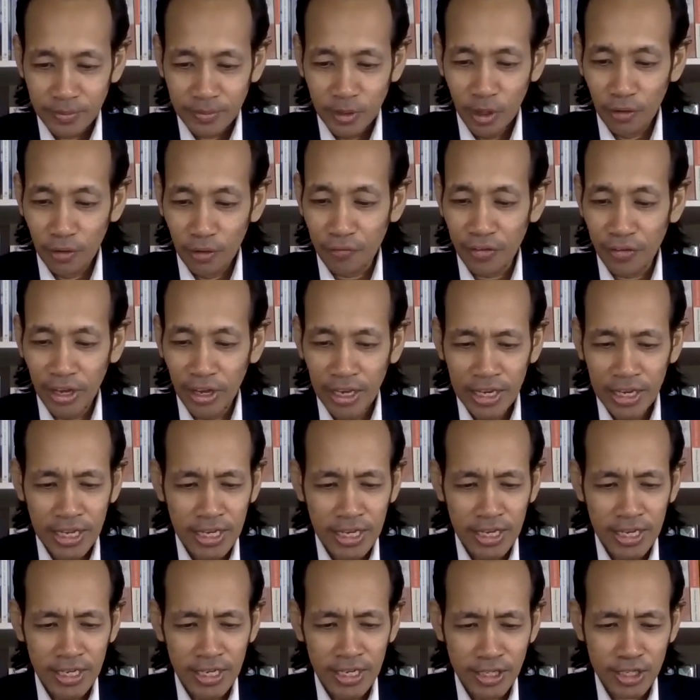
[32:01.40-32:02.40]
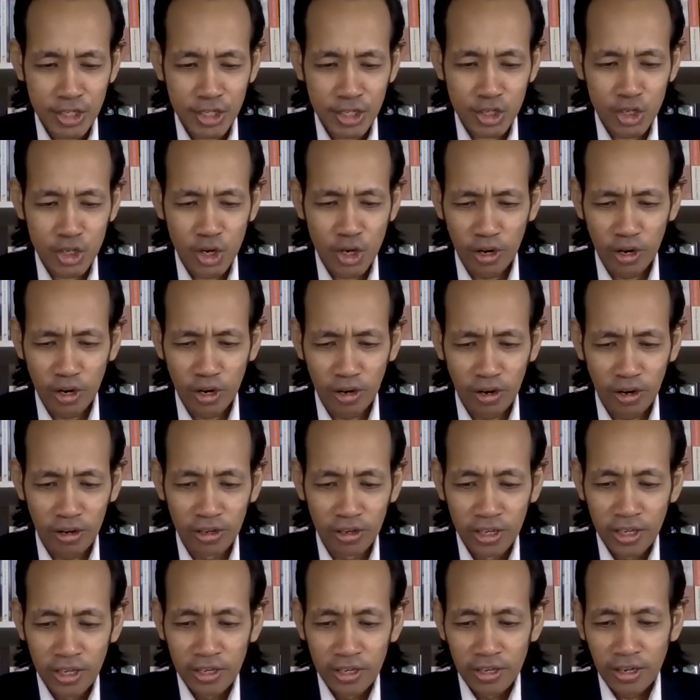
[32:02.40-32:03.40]
your failures,
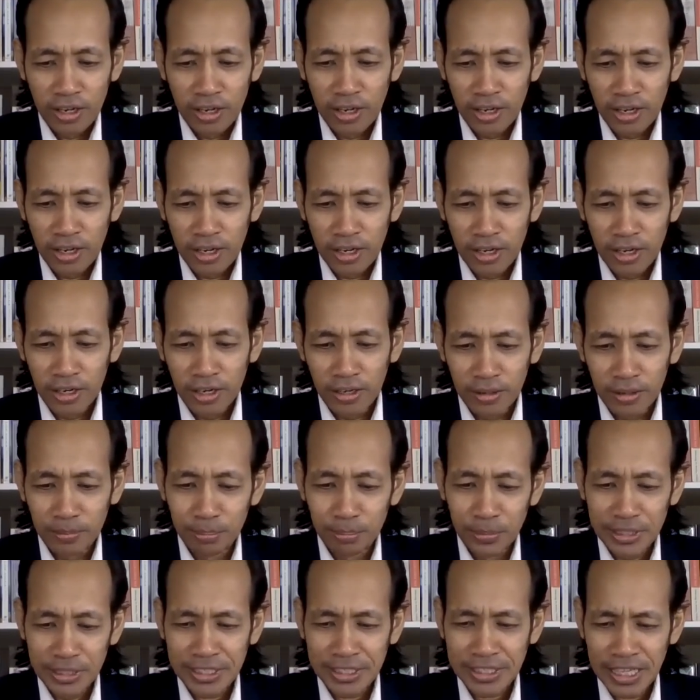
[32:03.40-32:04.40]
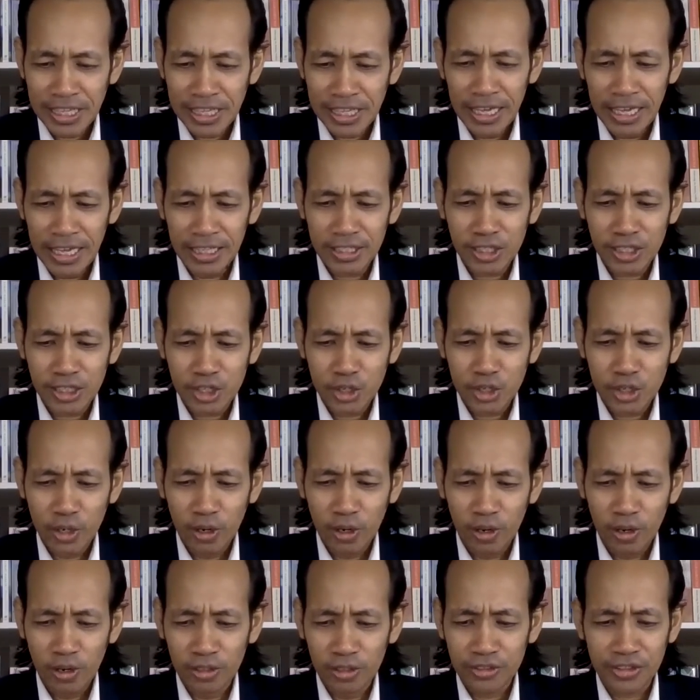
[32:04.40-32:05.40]
your uh, mistakes,
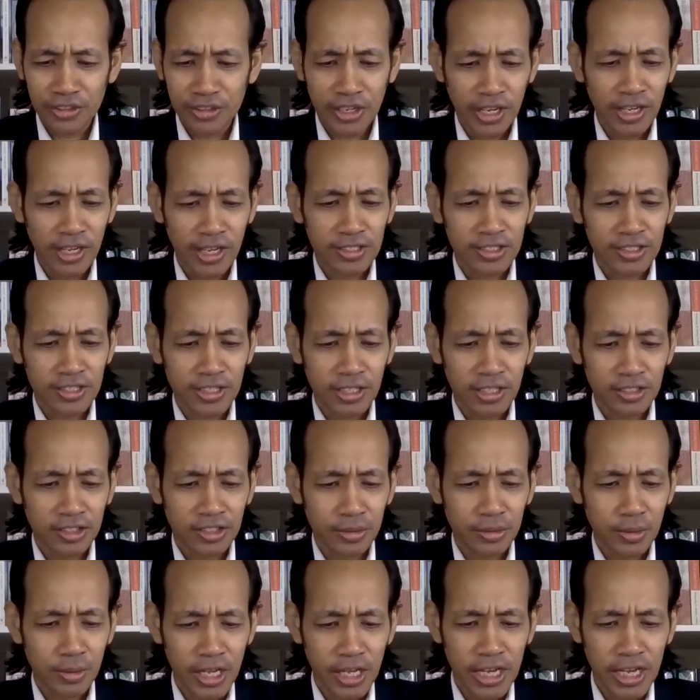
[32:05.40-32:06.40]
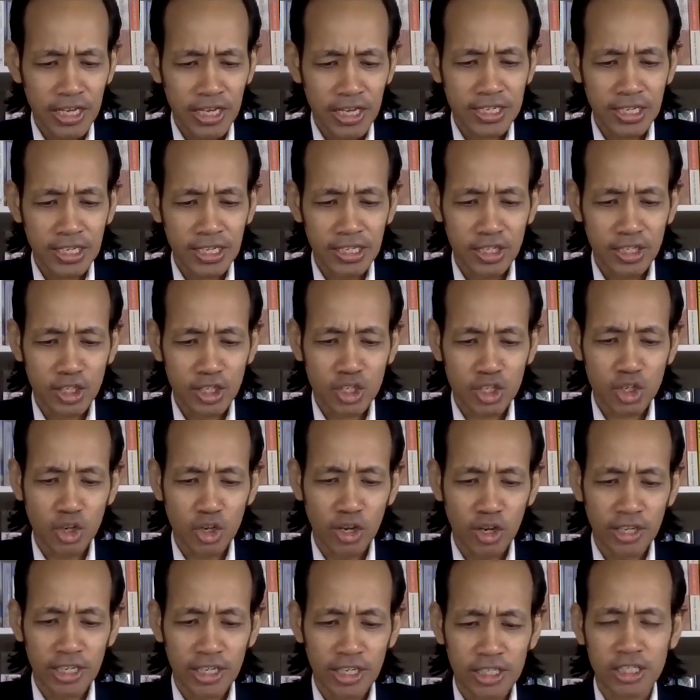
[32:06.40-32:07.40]
your trials and tribulations,
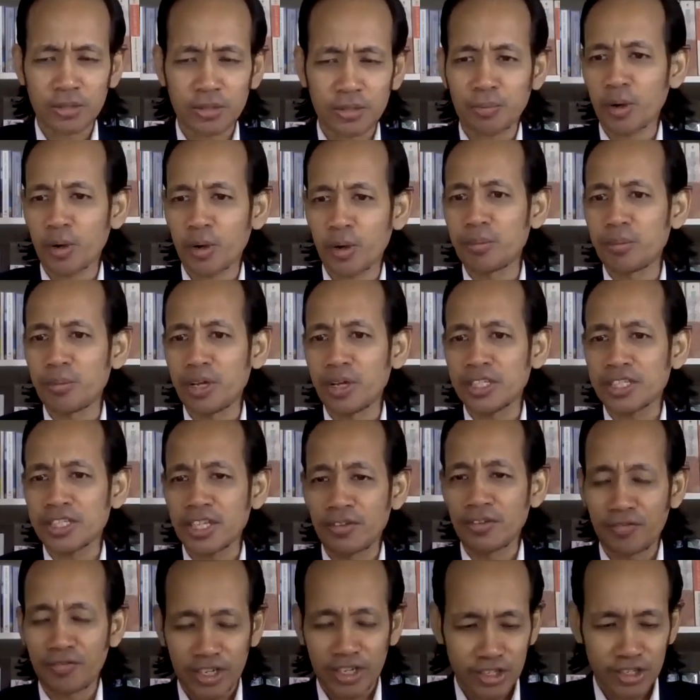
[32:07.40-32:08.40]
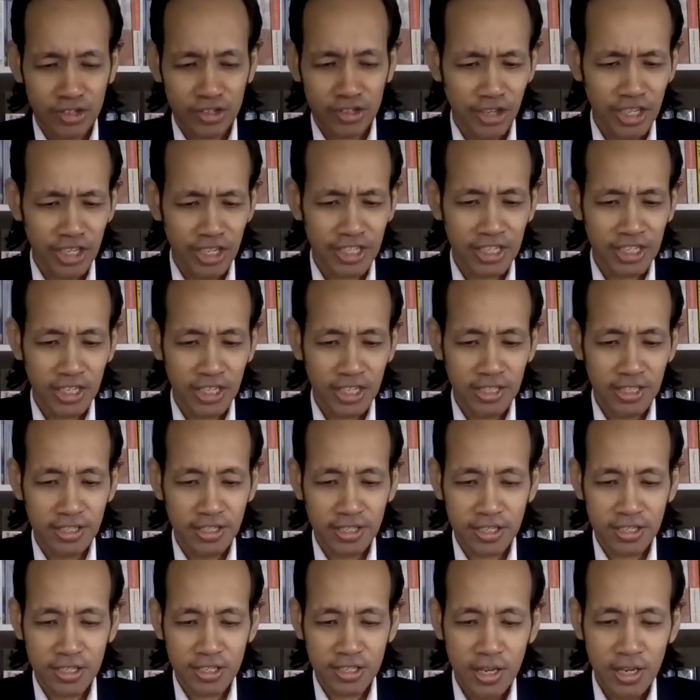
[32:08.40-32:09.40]
your disappointments and
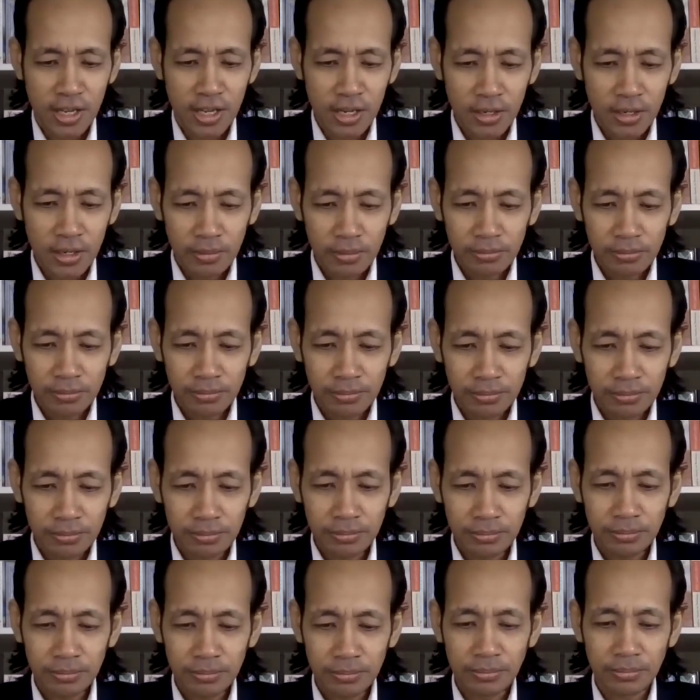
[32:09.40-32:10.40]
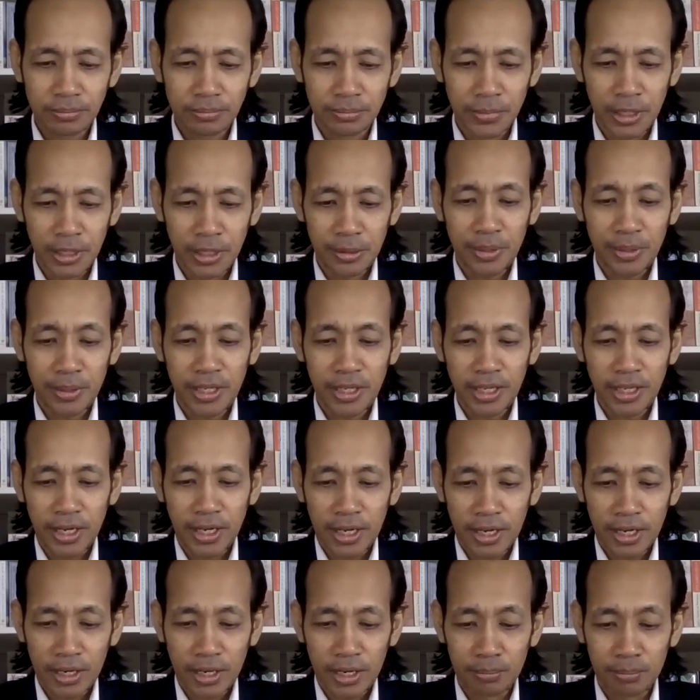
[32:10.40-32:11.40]
frustrations, maybe
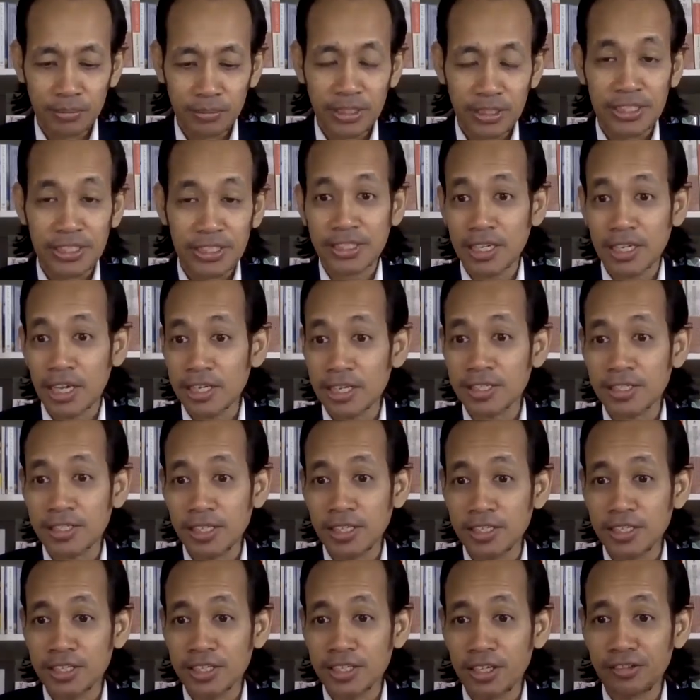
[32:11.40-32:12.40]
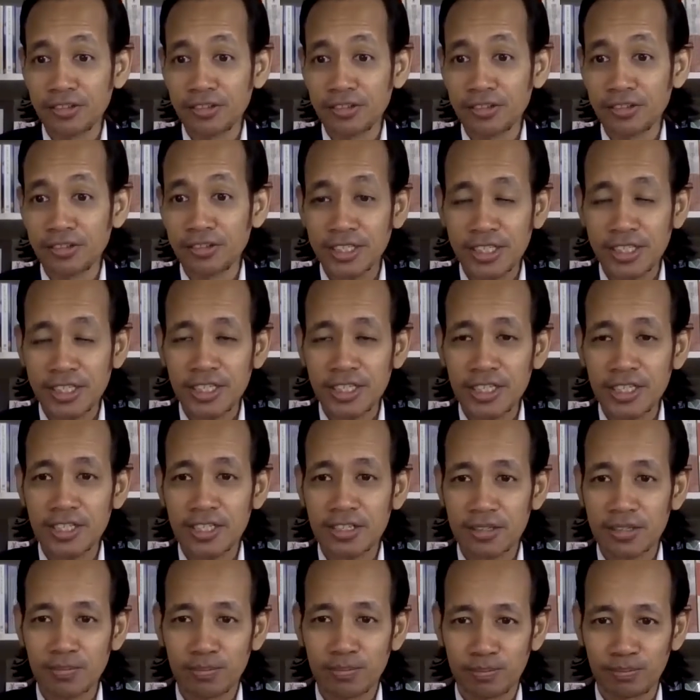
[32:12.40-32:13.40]
uh, disasters and
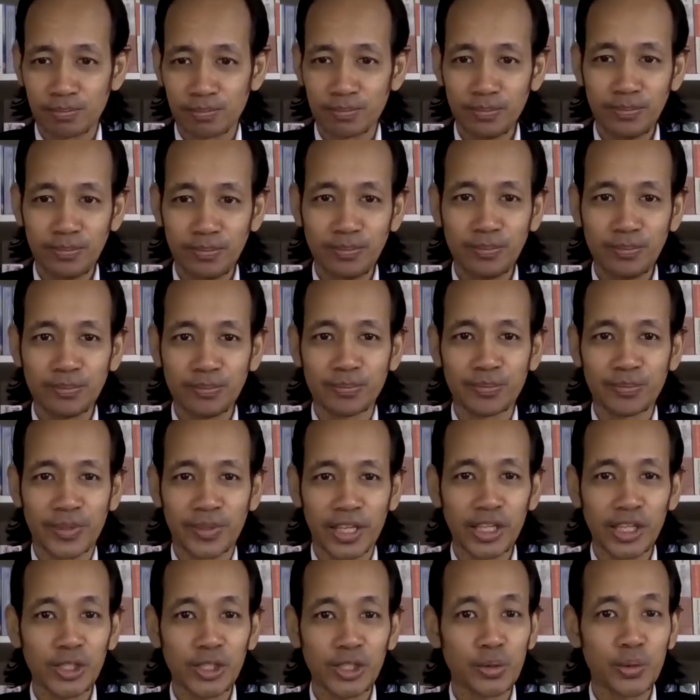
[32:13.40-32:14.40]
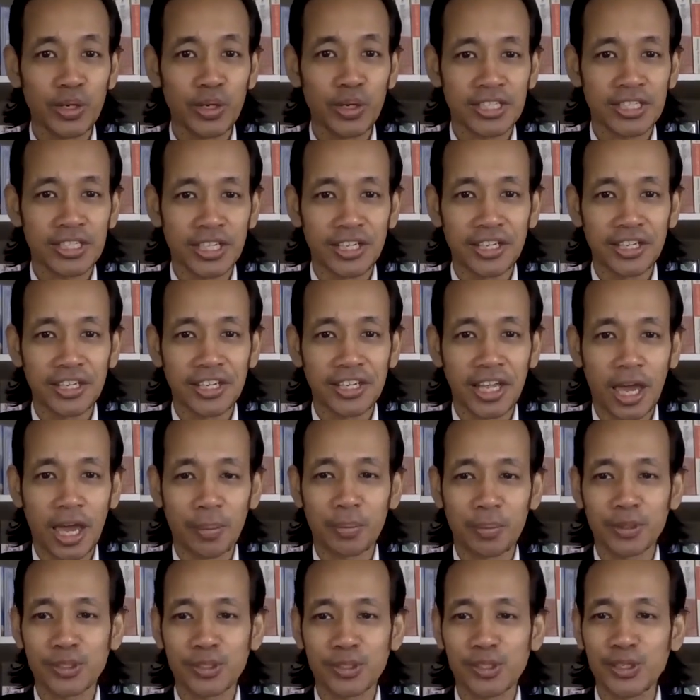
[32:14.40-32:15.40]
tragedies that you wish it didn't
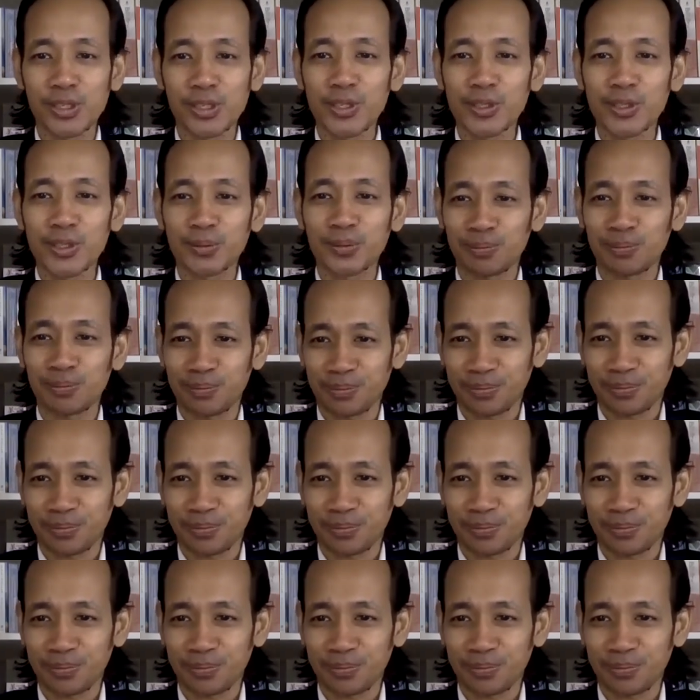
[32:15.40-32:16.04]
happen to you.